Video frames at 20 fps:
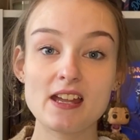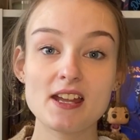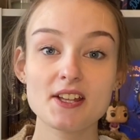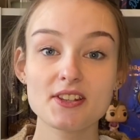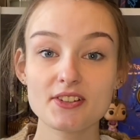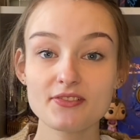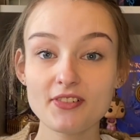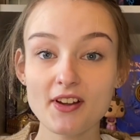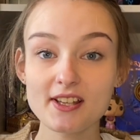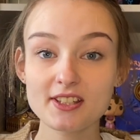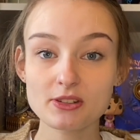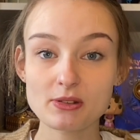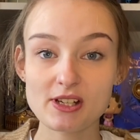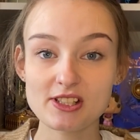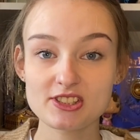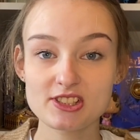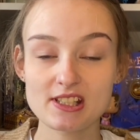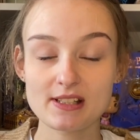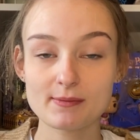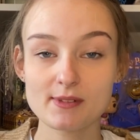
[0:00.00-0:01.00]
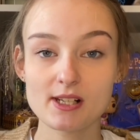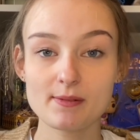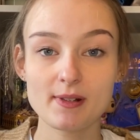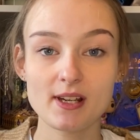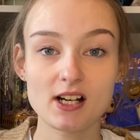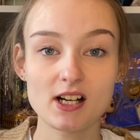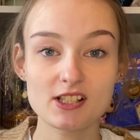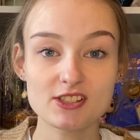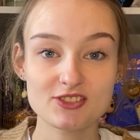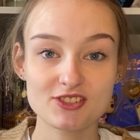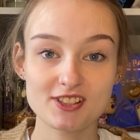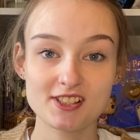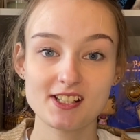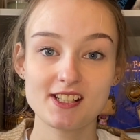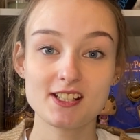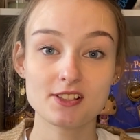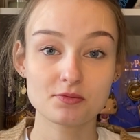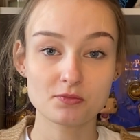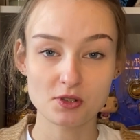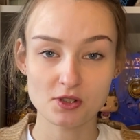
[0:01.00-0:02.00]
The first question I'm going to be answering
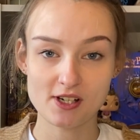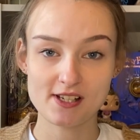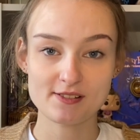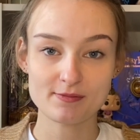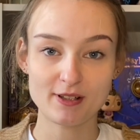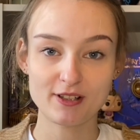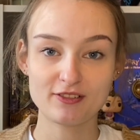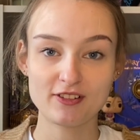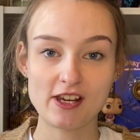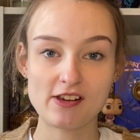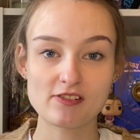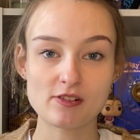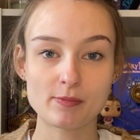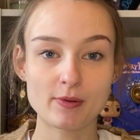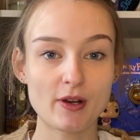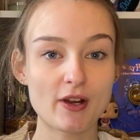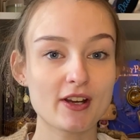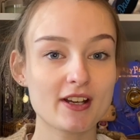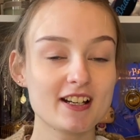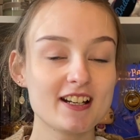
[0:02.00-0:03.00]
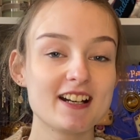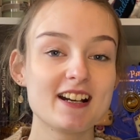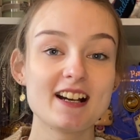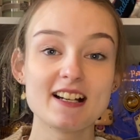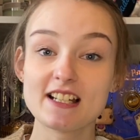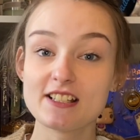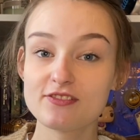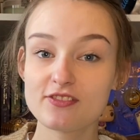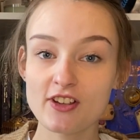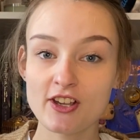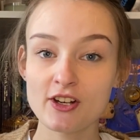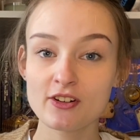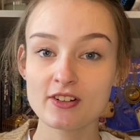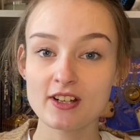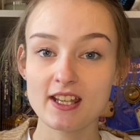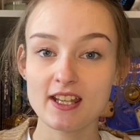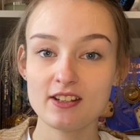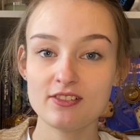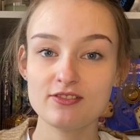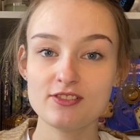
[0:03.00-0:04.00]
is, what is my favourite book? I feel
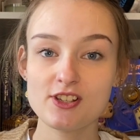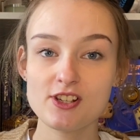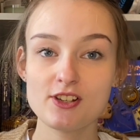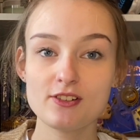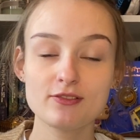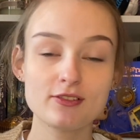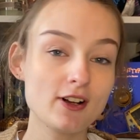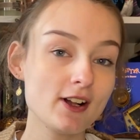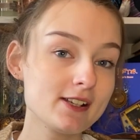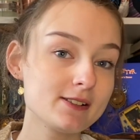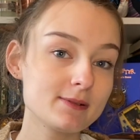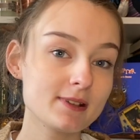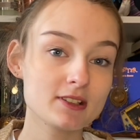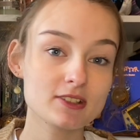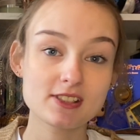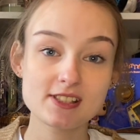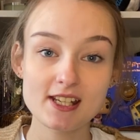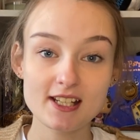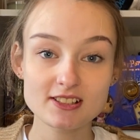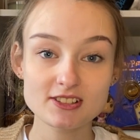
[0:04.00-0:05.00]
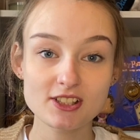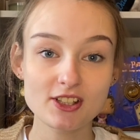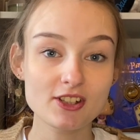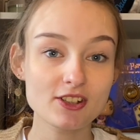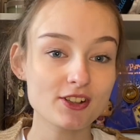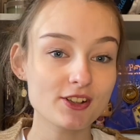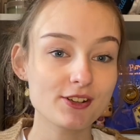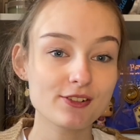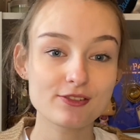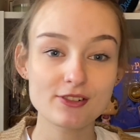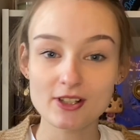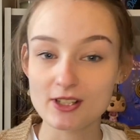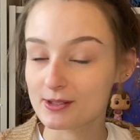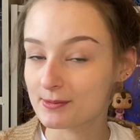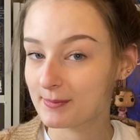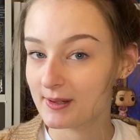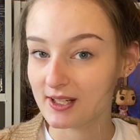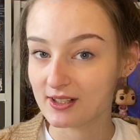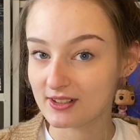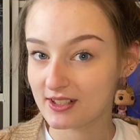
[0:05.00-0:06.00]
if you follow me on TikTok or you follow
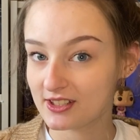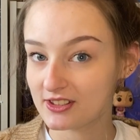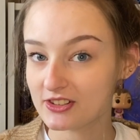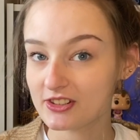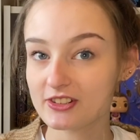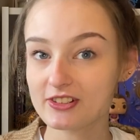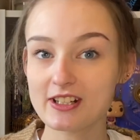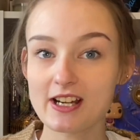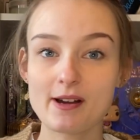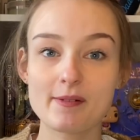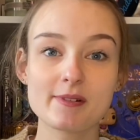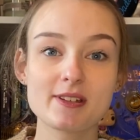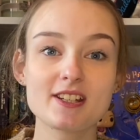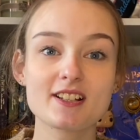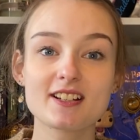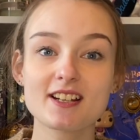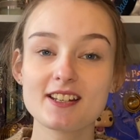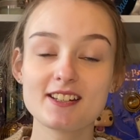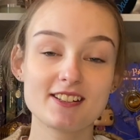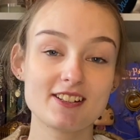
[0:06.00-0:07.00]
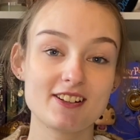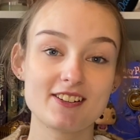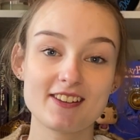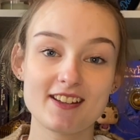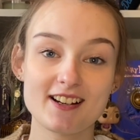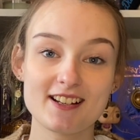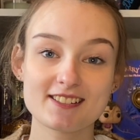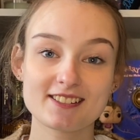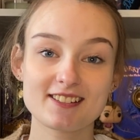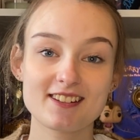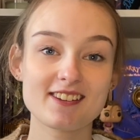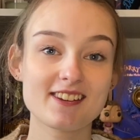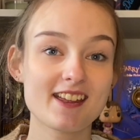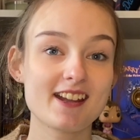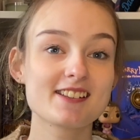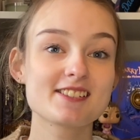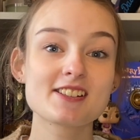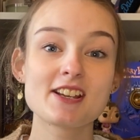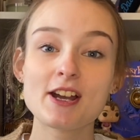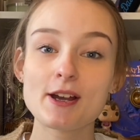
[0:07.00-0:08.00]
me on Instagram, you're going to know the answer to
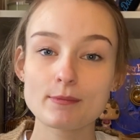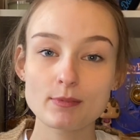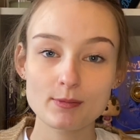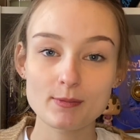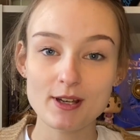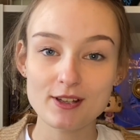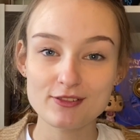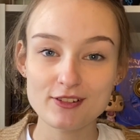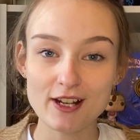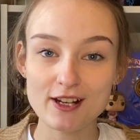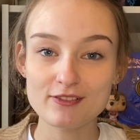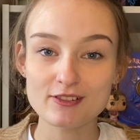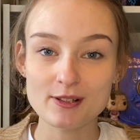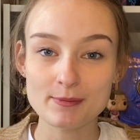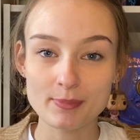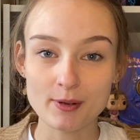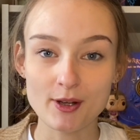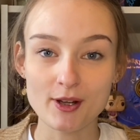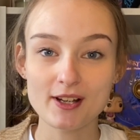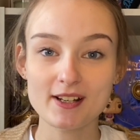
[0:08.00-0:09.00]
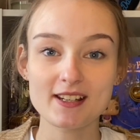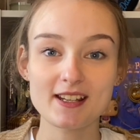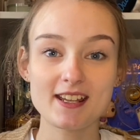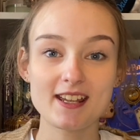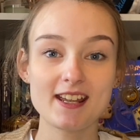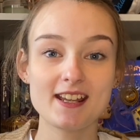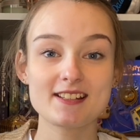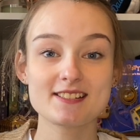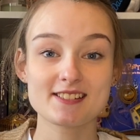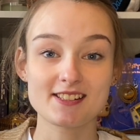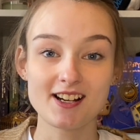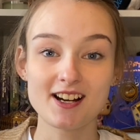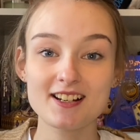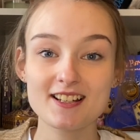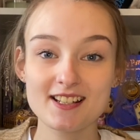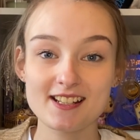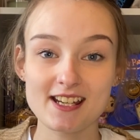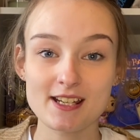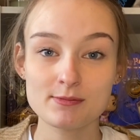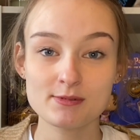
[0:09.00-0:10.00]
this. But my favourite book is the
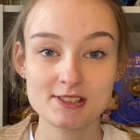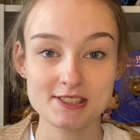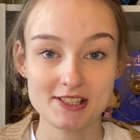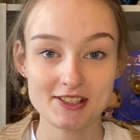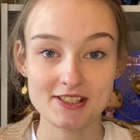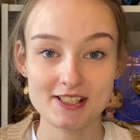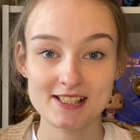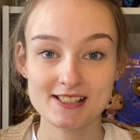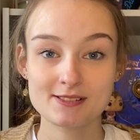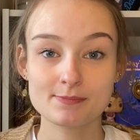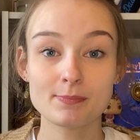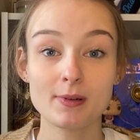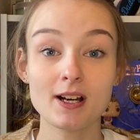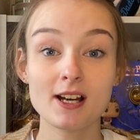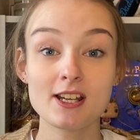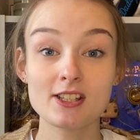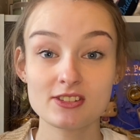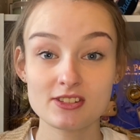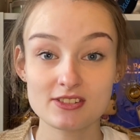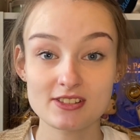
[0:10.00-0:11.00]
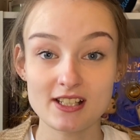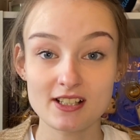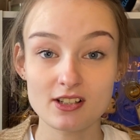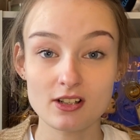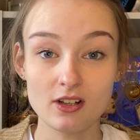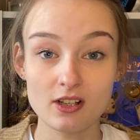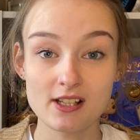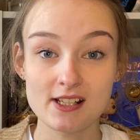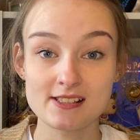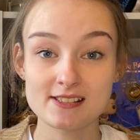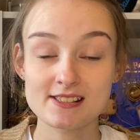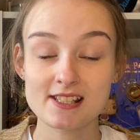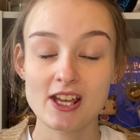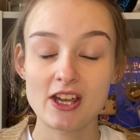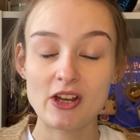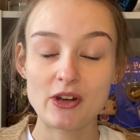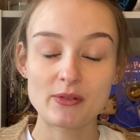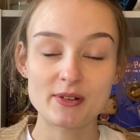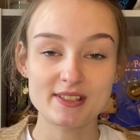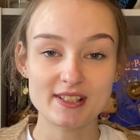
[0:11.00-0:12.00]
Hunger Games series by Suzanne Collins,
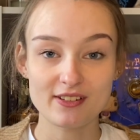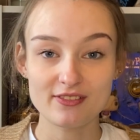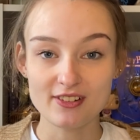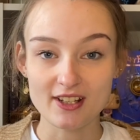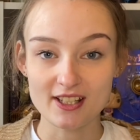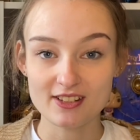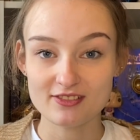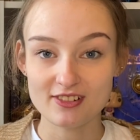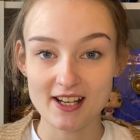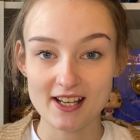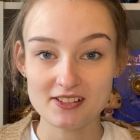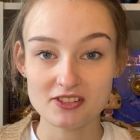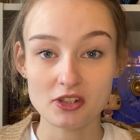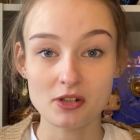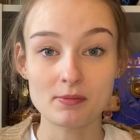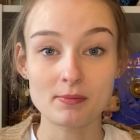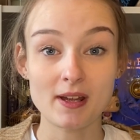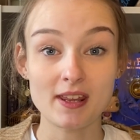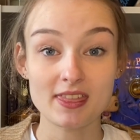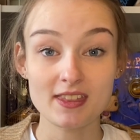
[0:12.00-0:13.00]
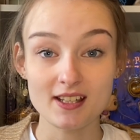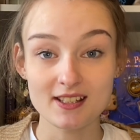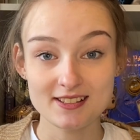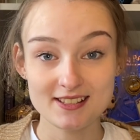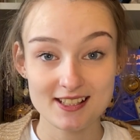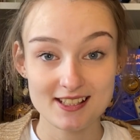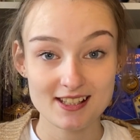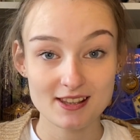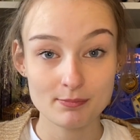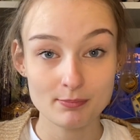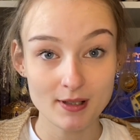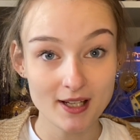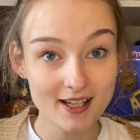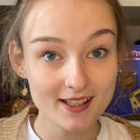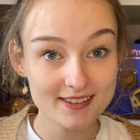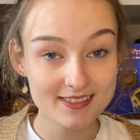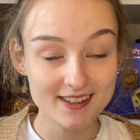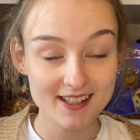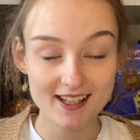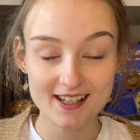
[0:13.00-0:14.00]
which I first read on my 13th
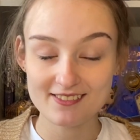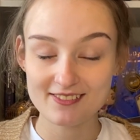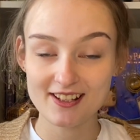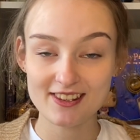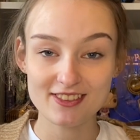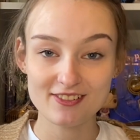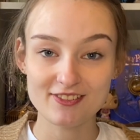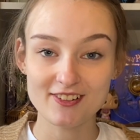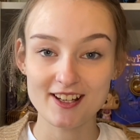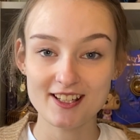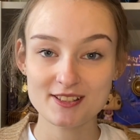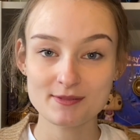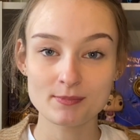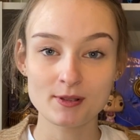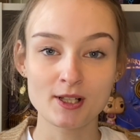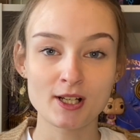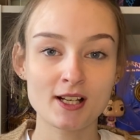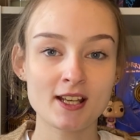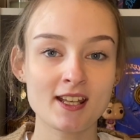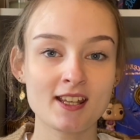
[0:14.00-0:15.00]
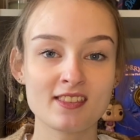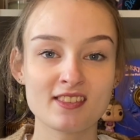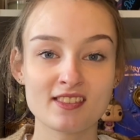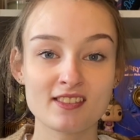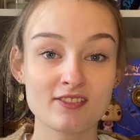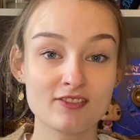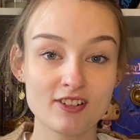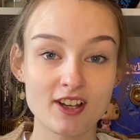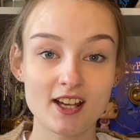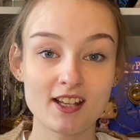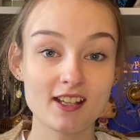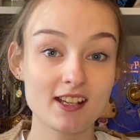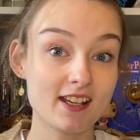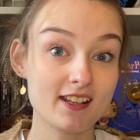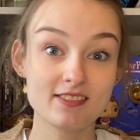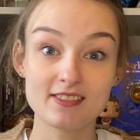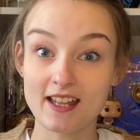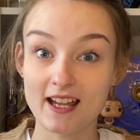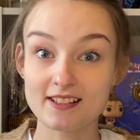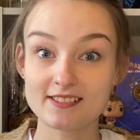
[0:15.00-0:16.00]
birthday. I read the first book in
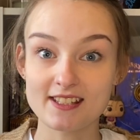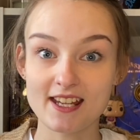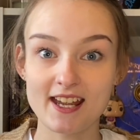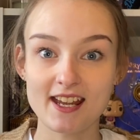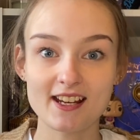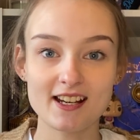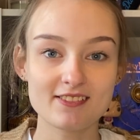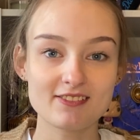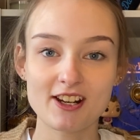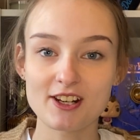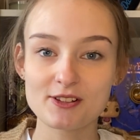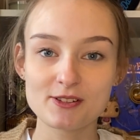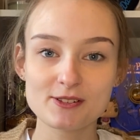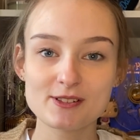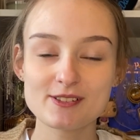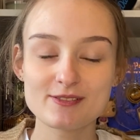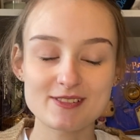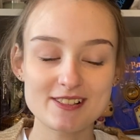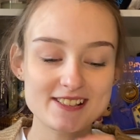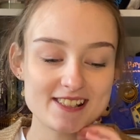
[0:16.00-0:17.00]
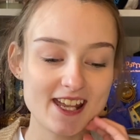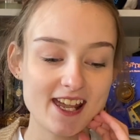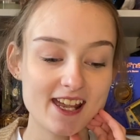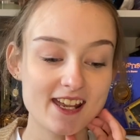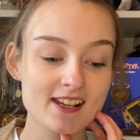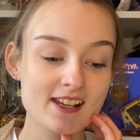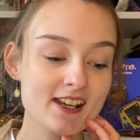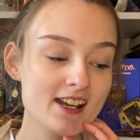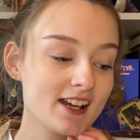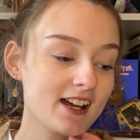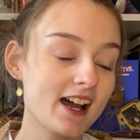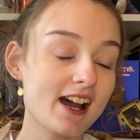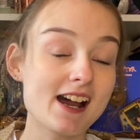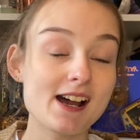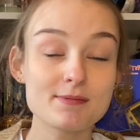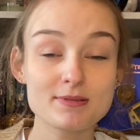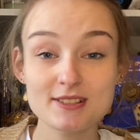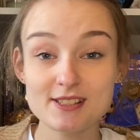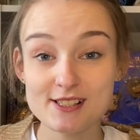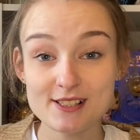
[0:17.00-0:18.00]
that day. I read it all in one day,
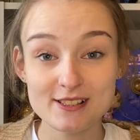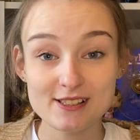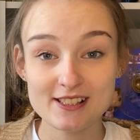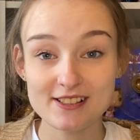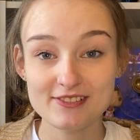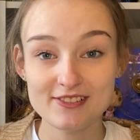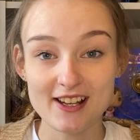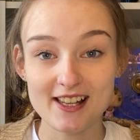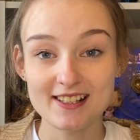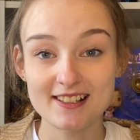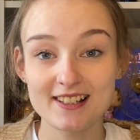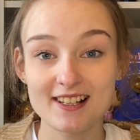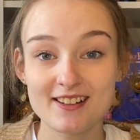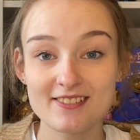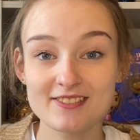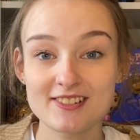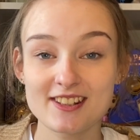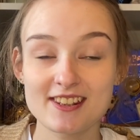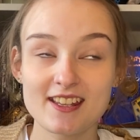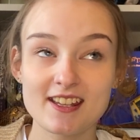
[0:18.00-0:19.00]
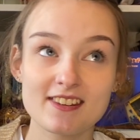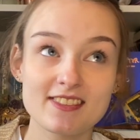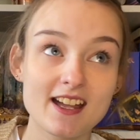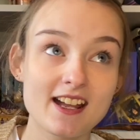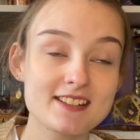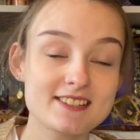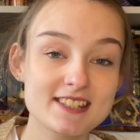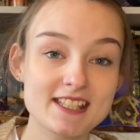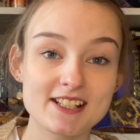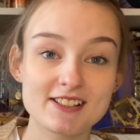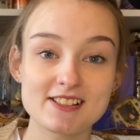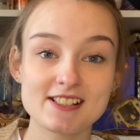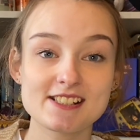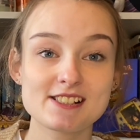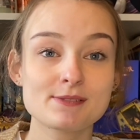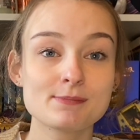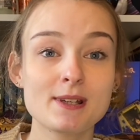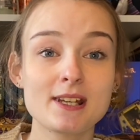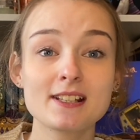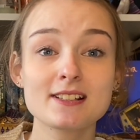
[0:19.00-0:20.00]
absolutely fell in love with it. That
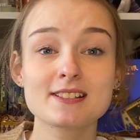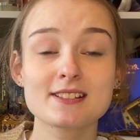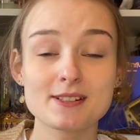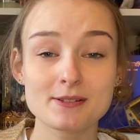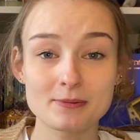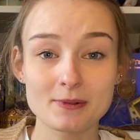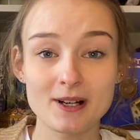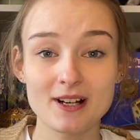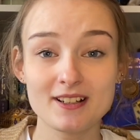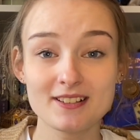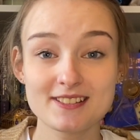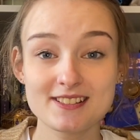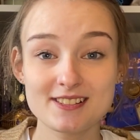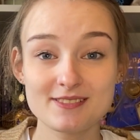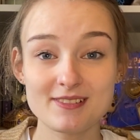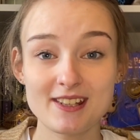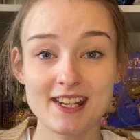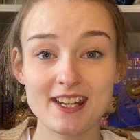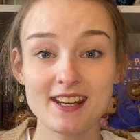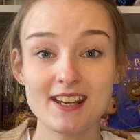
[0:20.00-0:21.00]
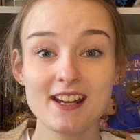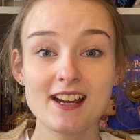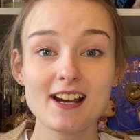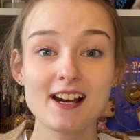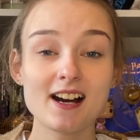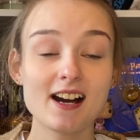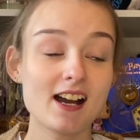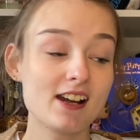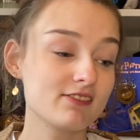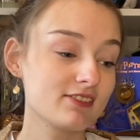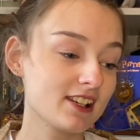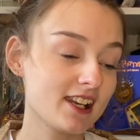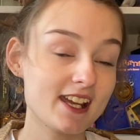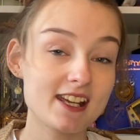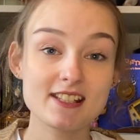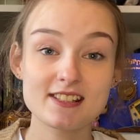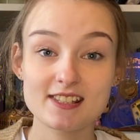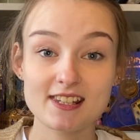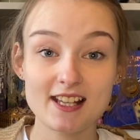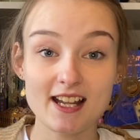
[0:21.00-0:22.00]
series means the world to me. I
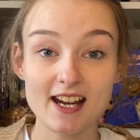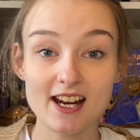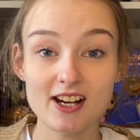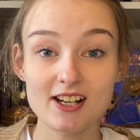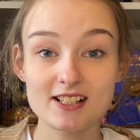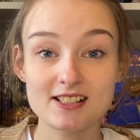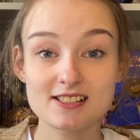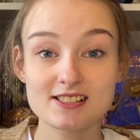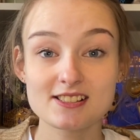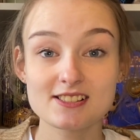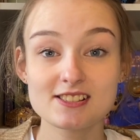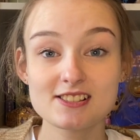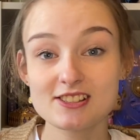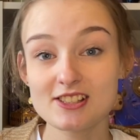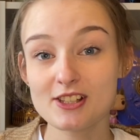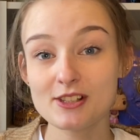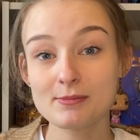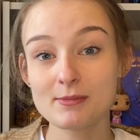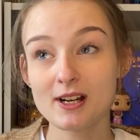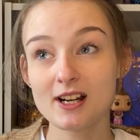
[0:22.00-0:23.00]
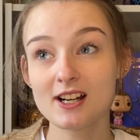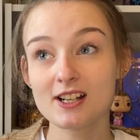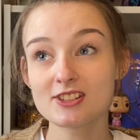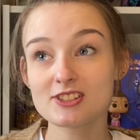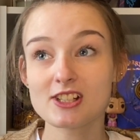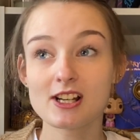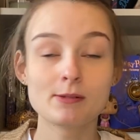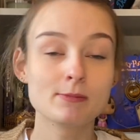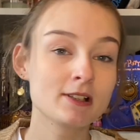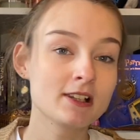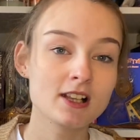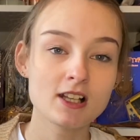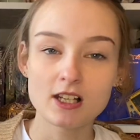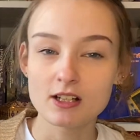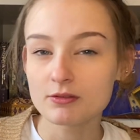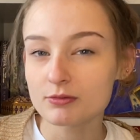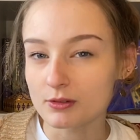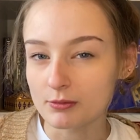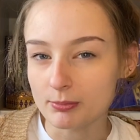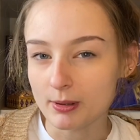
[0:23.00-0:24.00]
relate to characters so much. I'm in
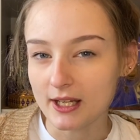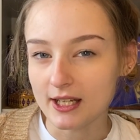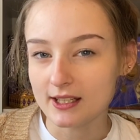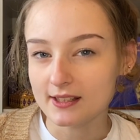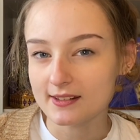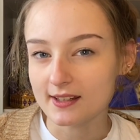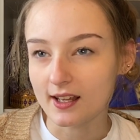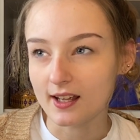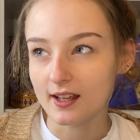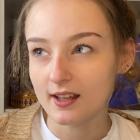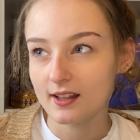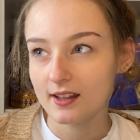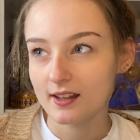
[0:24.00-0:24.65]
love with Peter.